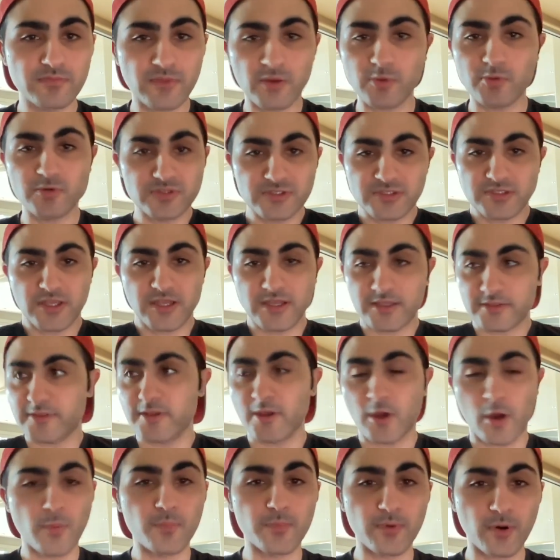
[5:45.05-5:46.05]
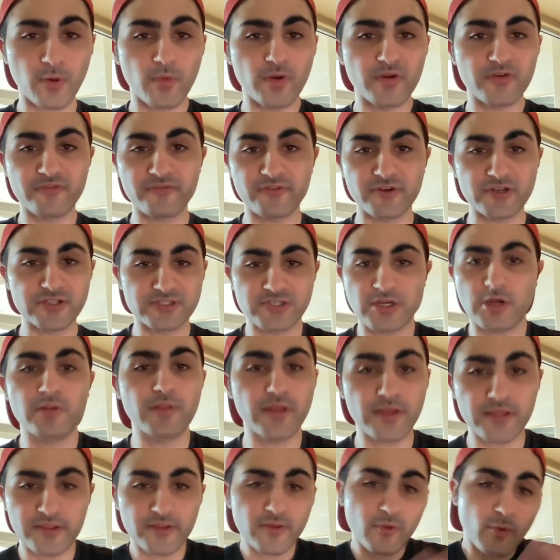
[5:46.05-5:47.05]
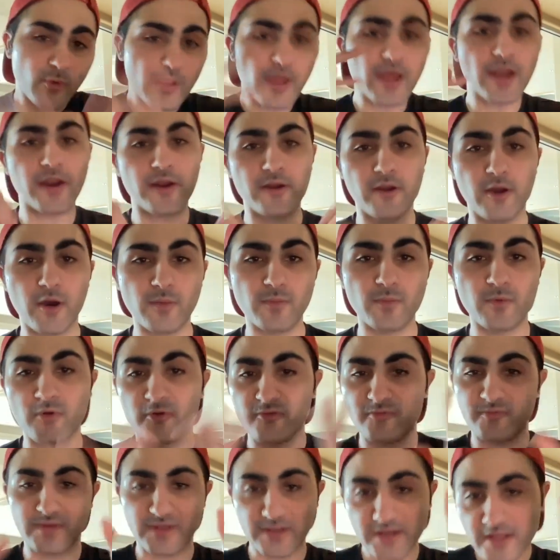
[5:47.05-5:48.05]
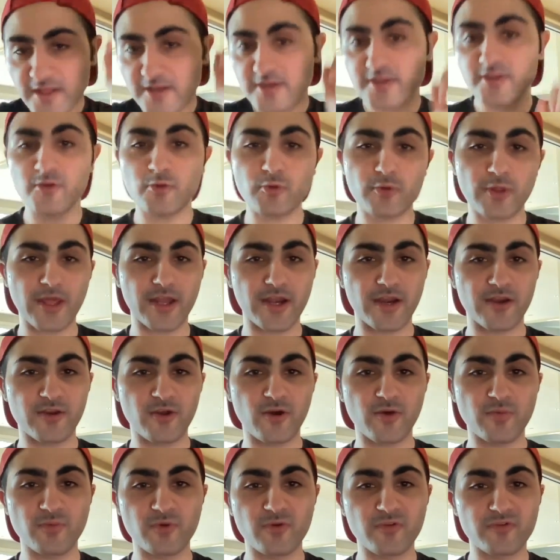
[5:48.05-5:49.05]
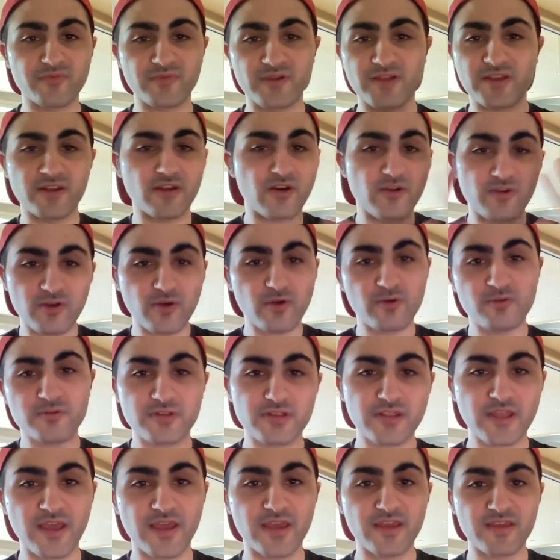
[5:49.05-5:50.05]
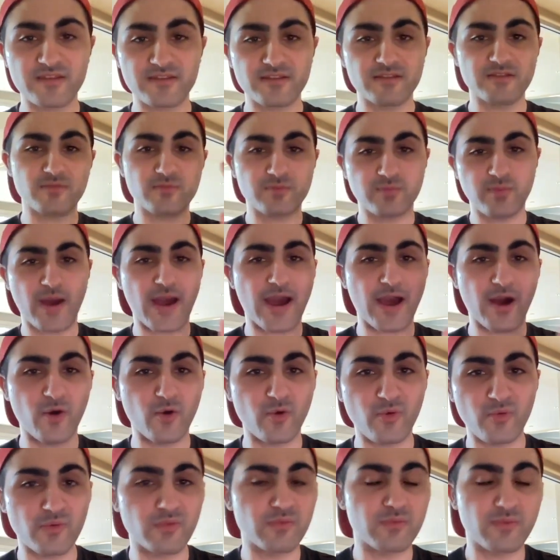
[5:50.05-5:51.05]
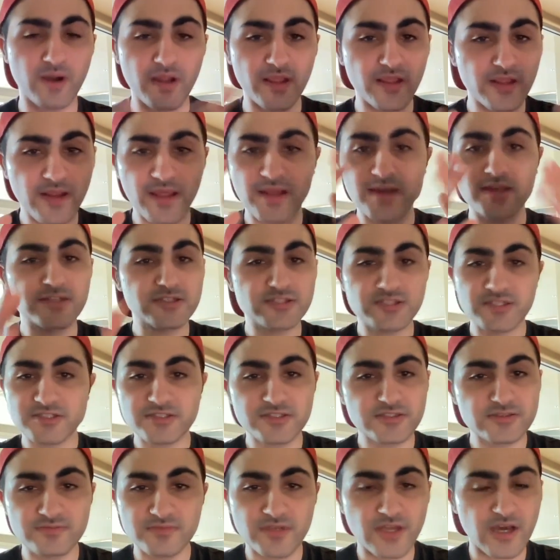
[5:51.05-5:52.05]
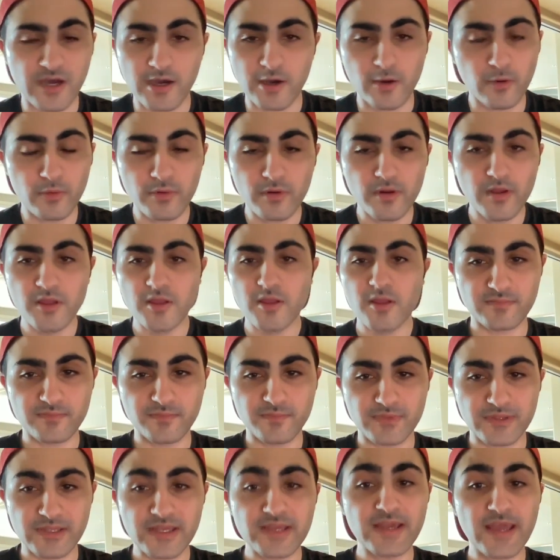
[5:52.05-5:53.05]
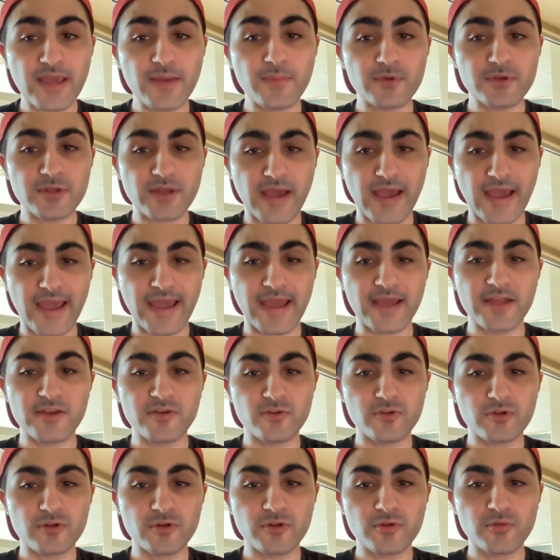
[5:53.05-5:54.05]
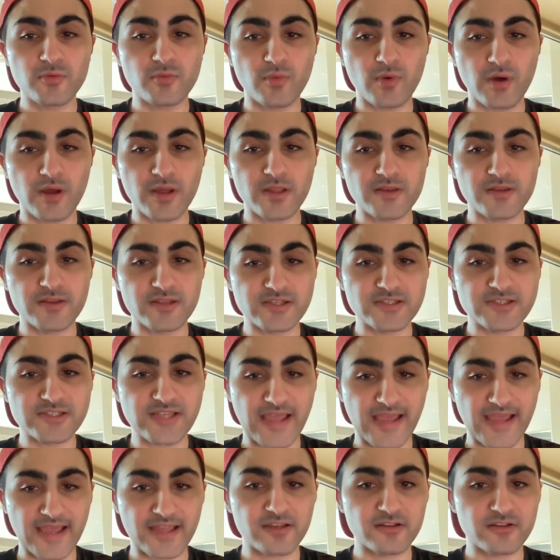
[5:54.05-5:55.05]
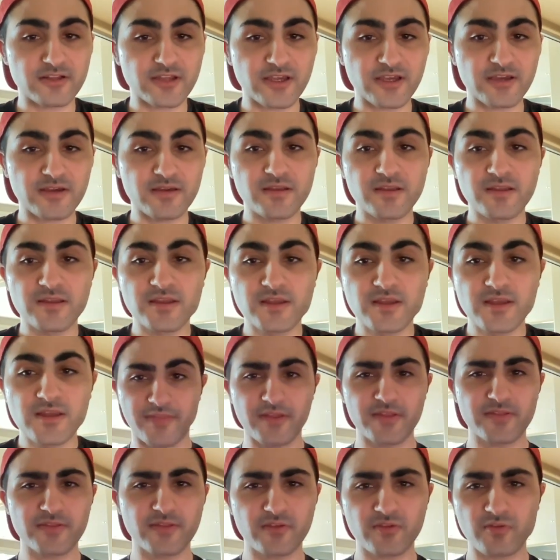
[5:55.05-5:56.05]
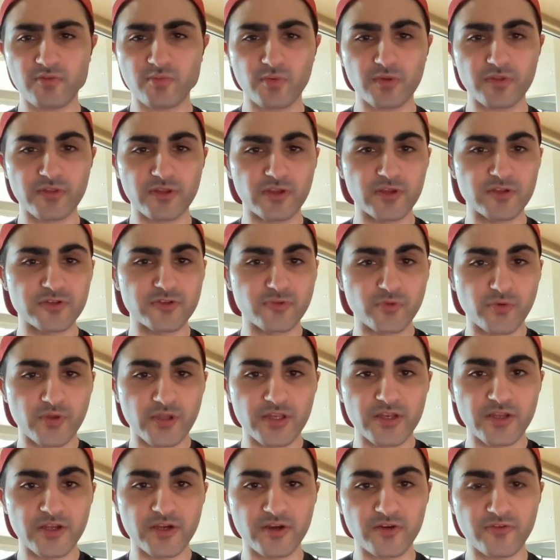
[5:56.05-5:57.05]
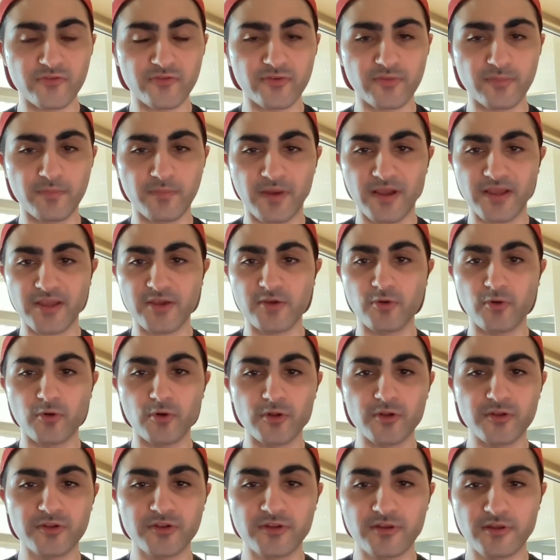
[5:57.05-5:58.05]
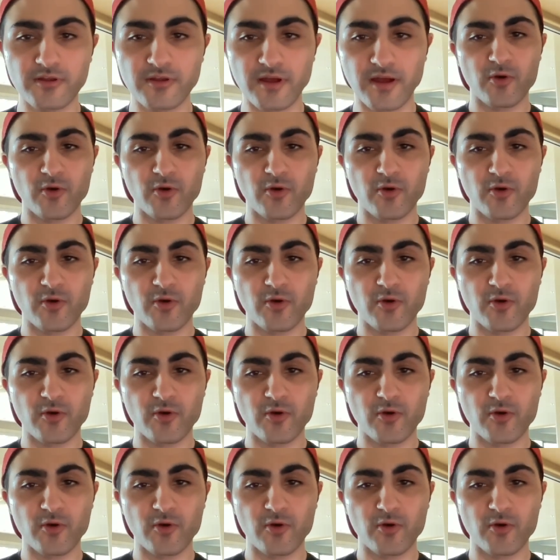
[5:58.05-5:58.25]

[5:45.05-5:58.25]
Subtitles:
It was like the Oprah Winfrey show. Like, you get a no movement and you get a no movement. Oh no, hey, wow, right? And it's just no. Being able to handle what he's handling. I think this is a really good tweet here from Mike Gold.